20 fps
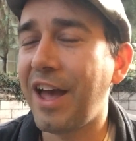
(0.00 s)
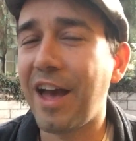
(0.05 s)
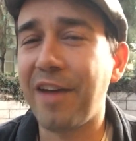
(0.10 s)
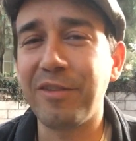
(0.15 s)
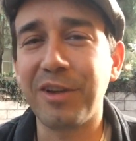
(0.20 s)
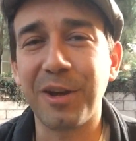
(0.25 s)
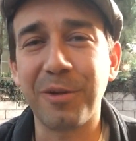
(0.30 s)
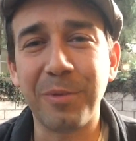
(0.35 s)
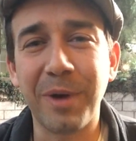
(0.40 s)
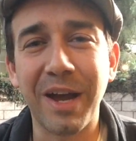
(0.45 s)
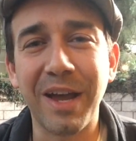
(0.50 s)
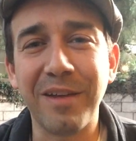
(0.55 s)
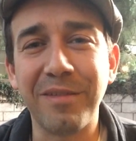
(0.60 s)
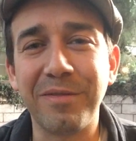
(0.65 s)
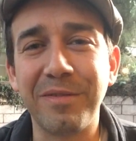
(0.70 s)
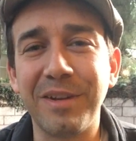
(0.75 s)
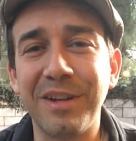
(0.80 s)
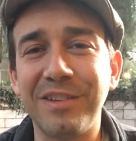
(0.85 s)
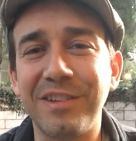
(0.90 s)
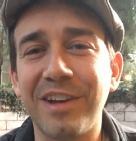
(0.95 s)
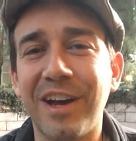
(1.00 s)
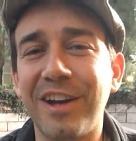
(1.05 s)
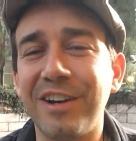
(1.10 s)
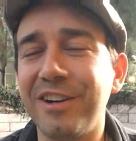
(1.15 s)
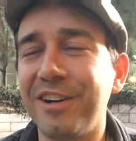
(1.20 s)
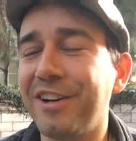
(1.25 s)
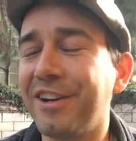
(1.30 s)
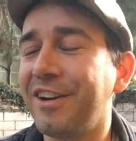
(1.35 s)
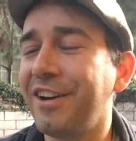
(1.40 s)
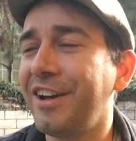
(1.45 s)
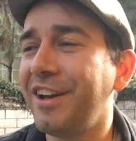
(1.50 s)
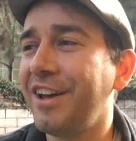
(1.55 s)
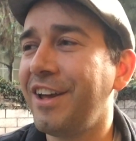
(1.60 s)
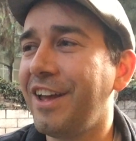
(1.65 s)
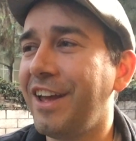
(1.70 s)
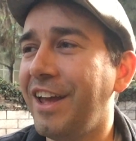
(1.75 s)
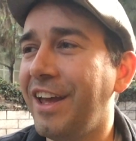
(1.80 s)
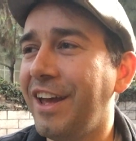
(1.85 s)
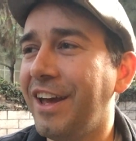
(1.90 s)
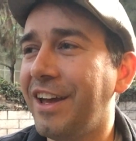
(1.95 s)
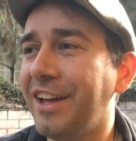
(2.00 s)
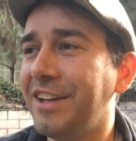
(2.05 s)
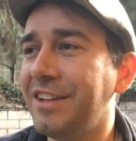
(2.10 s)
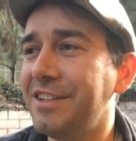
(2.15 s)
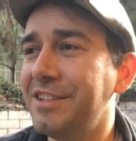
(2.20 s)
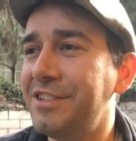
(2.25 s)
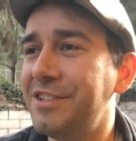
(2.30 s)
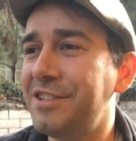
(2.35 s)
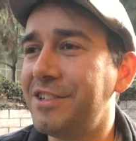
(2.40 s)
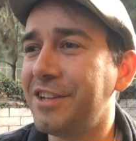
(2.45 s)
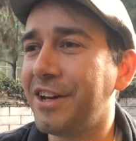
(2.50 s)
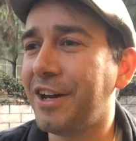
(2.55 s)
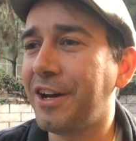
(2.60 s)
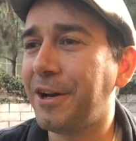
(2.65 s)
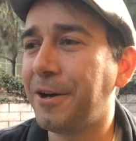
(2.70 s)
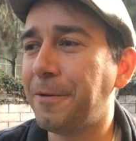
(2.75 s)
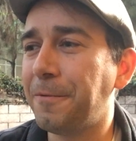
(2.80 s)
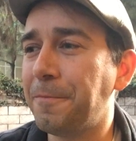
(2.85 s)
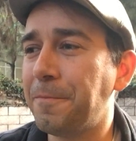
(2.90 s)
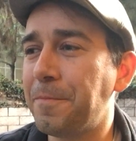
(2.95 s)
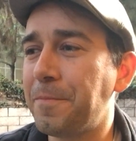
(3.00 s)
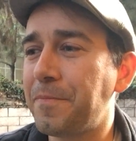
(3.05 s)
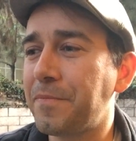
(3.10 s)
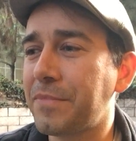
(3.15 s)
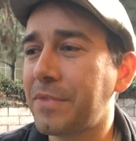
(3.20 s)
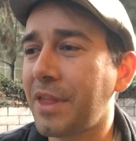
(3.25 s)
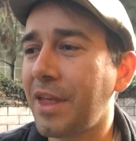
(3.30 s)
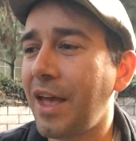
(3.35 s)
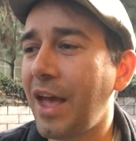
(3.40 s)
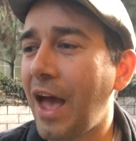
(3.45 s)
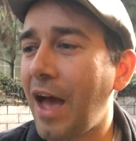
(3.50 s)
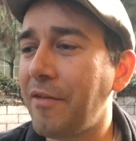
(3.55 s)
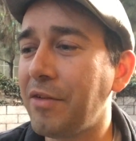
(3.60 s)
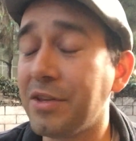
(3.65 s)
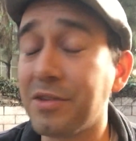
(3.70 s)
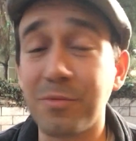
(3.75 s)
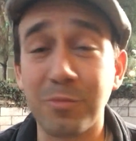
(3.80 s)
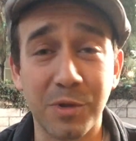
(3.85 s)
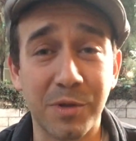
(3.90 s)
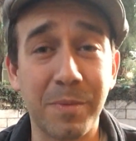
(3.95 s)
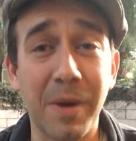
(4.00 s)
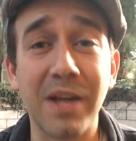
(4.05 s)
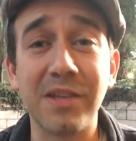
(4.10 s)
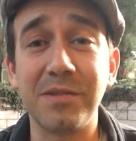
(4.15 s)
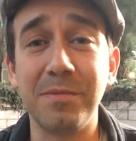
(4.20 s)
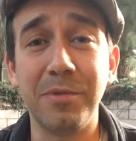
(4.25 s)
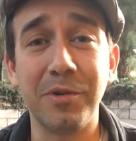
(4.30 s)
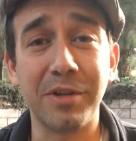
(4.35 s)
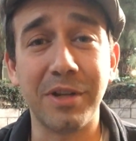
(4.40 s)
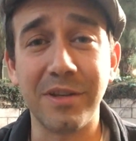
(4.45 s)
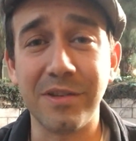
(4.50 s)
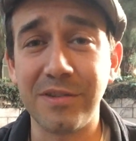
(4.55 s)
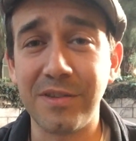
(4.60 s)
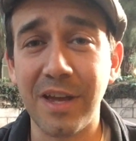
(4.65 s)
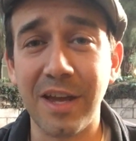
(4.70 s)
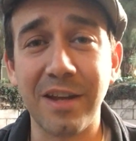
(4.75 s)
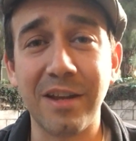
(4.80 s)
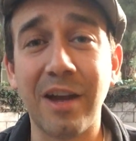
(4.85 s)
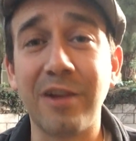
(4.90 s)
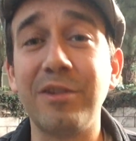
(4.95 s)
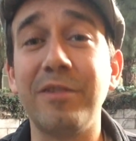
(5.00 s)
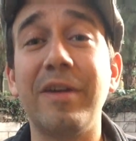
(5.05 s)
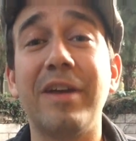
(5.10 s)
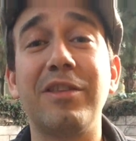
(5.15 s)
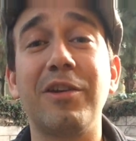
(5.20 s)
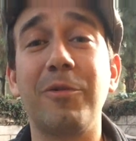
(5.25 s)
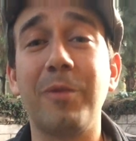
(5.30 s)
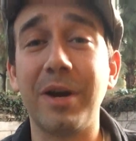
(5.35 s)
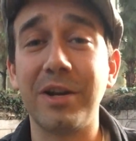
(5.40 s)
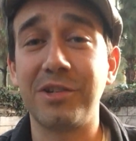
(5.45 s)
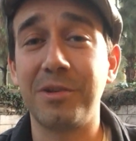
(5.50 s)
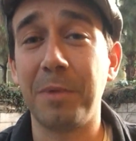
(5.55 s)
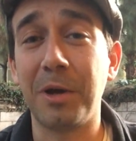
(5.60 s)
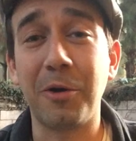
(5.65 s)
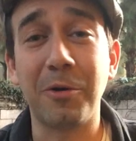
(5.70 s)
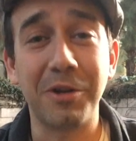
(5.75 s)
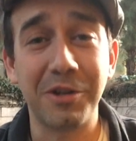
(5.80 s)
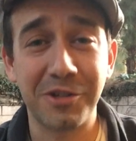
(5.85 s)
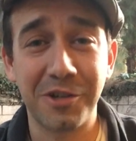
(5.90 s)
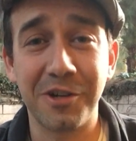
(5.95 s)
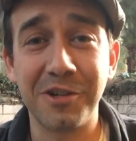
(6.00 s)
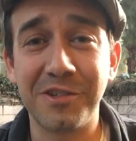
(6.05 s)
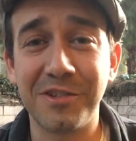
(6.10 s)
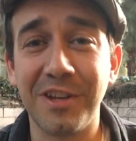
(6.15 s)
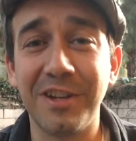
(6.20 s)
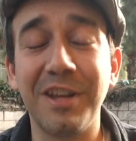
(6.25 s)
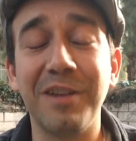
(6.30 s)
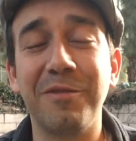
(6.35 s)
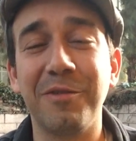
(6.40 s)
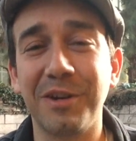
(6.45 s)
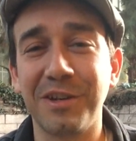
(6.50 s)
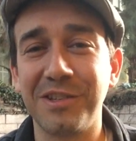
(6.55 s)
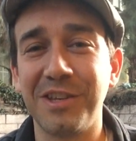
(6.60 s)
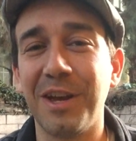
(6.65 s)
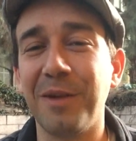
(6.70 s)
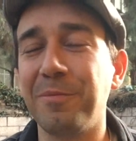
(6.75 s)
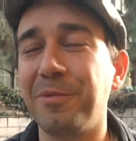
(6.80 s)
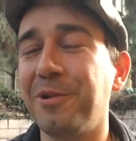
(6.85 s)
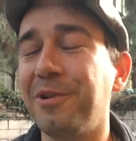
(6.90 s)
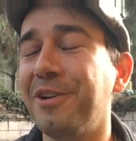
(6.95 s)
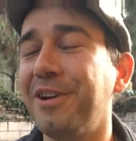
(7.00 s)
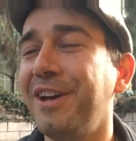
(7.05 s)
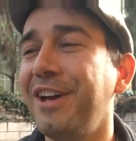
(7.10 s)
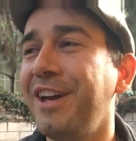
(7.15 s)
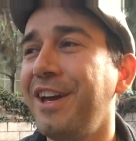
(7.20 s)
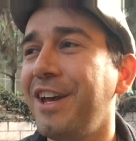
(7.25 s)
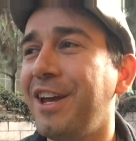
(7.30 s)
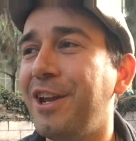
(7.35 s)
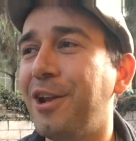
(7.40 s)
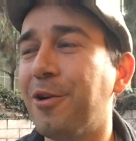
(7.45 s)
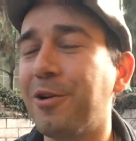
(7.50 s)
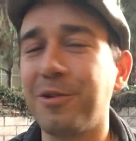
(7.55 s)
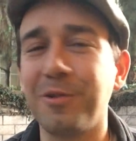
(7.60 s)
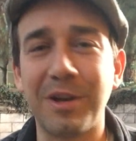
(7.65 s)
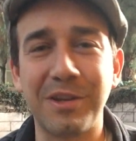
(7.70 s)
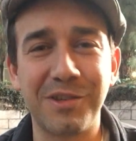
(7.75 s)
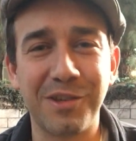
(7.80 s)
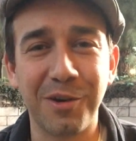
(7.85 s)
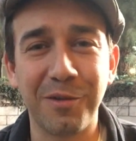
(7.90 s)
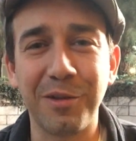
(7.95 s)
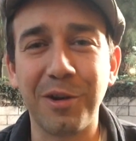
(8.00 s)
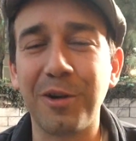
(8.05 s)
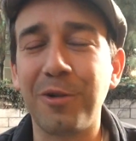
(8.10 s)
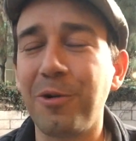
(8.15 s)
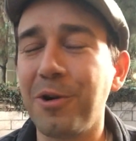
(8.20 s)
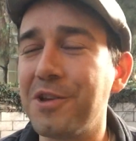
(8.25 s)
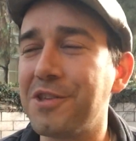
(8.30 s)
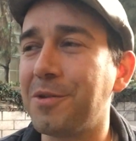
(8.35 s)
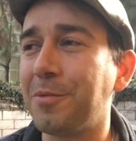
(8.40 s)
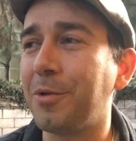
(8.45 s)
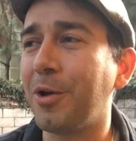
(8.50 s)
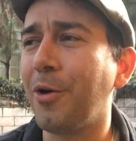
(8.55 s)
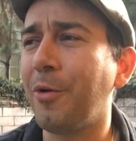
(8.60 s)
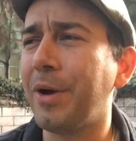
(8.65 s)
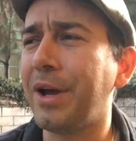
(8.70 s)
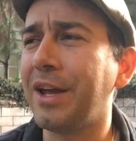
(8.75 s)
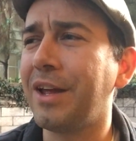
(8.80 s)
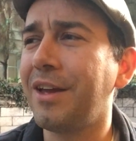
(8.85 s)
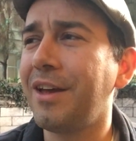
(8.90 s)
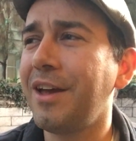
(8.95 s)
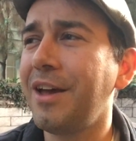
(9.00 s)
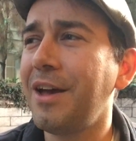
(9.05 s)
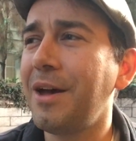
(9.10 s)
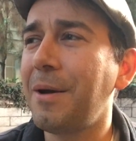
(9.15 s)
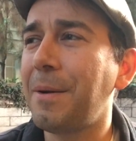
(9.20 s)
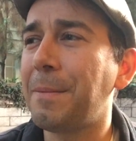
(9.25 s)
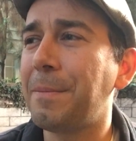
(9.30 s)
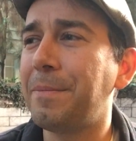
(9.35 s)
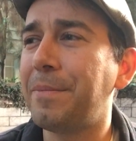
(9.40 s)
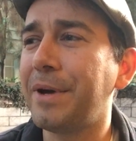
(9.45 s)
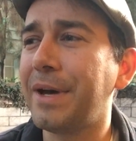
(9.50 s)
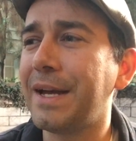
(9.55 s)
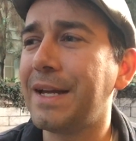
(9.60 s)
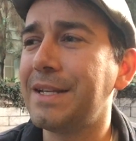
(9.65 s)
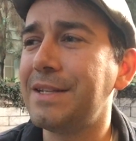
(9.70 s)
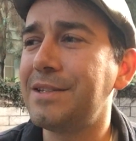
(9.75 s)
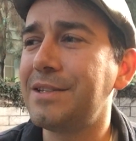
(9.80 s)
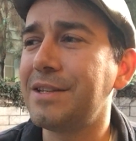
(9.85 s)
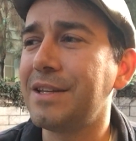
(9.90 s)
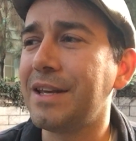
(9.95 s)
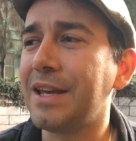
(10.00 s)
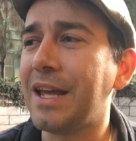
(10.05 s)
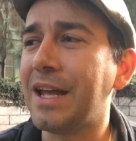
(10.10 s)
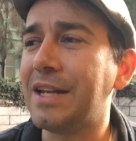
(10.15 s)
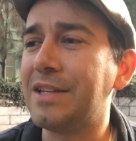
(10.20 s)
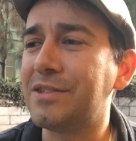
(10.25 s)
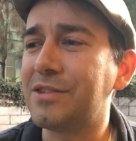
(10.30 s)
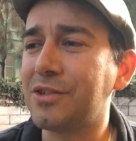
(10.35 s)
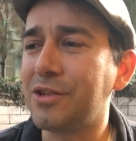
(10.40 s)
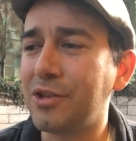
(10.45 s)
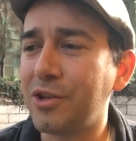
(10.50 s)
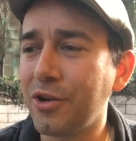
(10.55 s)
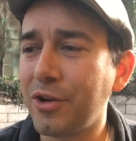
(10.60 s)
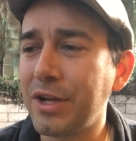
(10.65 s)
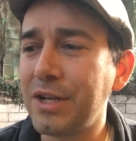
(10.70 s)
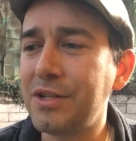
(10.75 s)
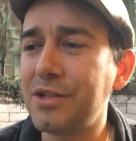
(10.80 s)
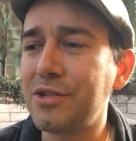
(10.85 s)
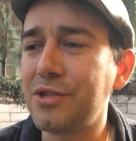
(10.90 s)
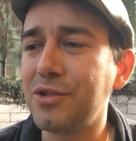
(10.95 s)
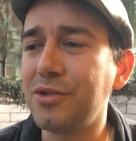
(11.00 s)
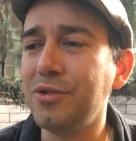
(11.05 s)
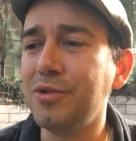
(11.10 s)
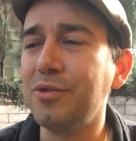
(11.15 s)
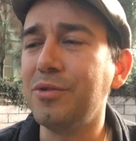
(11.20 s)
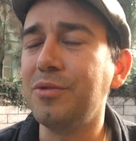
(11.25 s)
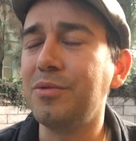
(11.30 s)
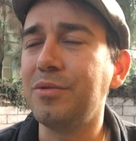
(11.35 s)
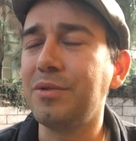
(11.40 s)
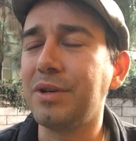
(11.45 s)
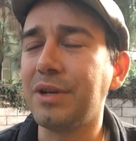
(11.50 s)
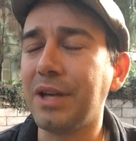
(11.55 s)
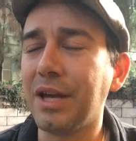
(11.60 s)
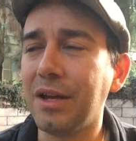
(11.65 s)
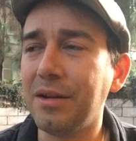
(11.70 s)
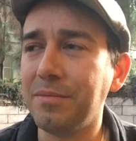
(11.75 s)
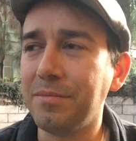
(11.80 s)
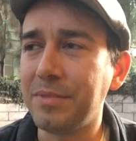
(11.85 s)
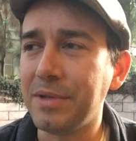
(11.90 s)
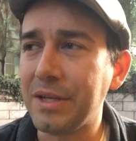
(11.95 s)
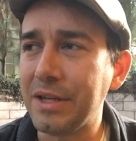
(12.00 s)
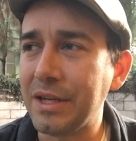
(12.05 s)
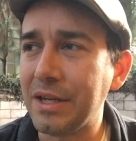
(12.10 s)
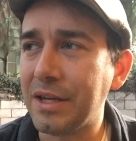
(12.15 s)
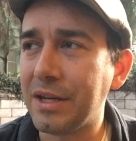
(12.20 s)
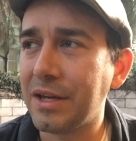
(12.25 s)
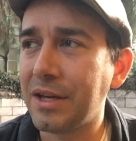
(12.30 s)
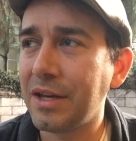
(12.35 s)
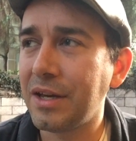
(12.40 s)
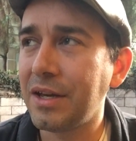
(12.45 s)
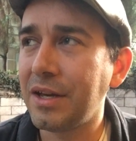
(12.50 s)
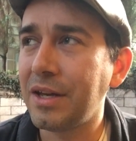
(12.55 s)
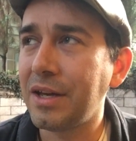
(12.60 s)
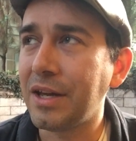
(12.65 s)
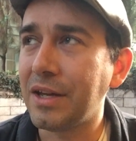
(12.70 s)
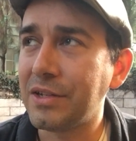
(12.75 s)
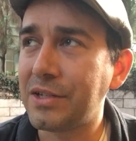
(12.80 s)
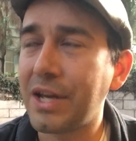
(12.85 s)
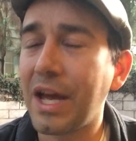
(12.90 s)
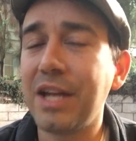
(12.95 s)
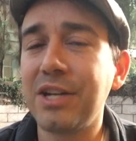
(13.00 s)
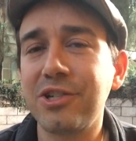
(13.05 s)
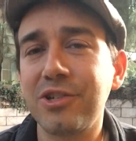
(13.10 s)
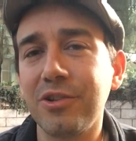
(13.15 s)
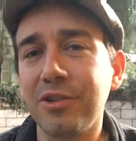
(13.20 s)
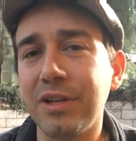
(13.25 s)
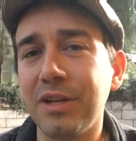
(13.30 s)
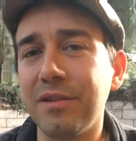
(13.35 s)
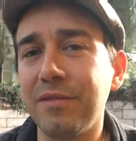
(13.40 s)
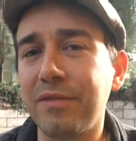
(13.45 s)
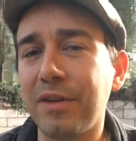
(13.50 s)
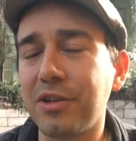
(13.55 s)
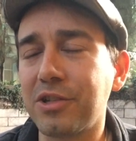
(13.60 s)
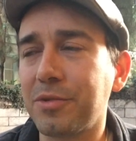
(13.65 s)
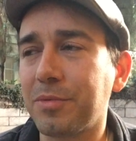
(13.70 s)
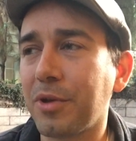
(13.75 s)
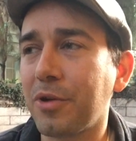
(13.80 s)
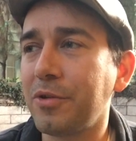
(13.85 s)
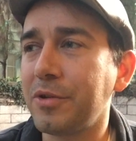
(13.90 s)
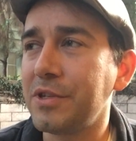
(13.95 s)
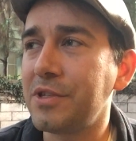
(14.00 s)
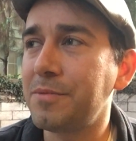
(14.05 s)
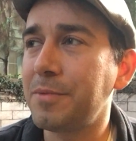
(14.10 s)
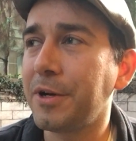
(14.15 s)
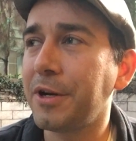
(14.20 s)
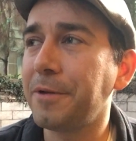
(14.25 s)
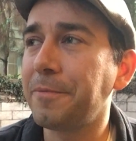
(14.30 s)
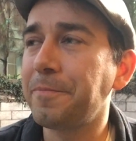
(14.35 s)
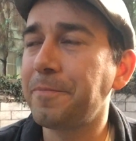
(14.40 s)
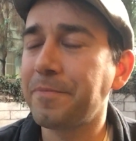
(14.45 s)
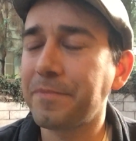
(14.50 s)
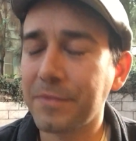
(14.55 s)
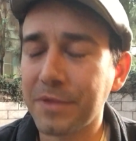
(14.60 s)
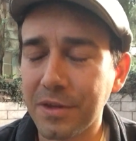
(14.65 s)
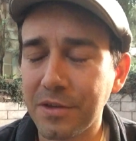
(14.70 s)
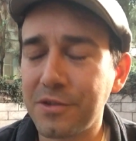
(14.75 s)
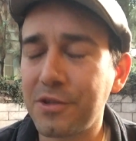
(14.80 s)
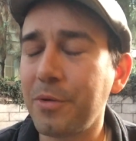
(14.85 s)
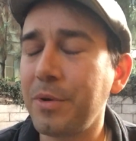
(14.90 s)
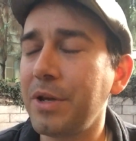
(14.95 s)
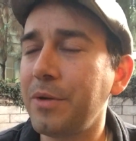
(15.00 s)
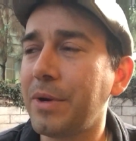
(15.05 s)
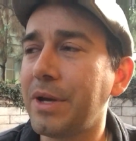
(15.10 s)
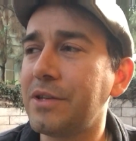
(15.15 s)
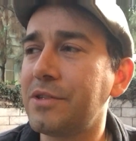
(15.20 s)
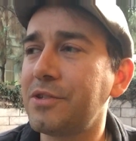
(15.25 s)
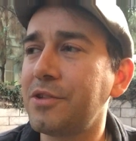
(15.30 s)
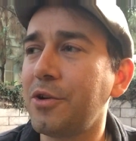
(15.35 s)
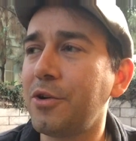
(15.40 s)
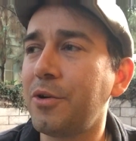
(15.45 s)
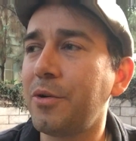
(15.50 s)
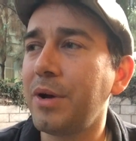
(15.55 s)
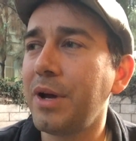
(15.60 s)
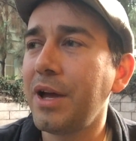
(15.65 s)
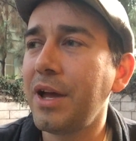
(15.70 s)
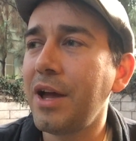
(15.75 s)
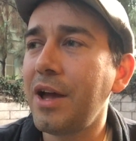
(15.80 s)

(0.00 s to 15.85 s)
having a wife and a daughter and having responsibilities that I don't even have to question. Am I going to church Sunday, for example? You know, I serve there, of course I'm going. But it's good to, again, be intentionally in fellowship with the Holy Spirit. So anyway, so